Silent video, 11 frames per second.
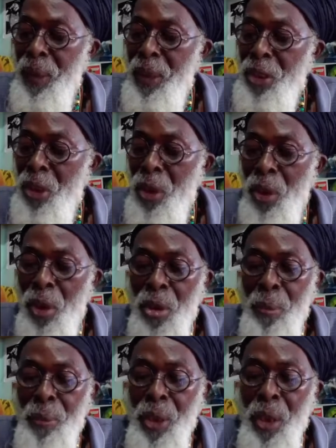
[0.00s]
they shall
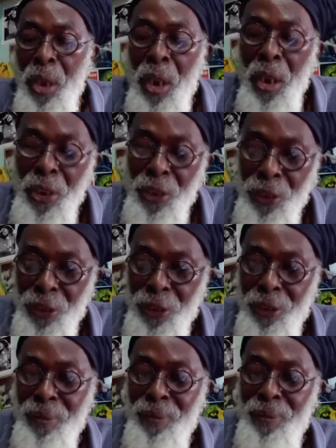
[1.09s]
all be conquered,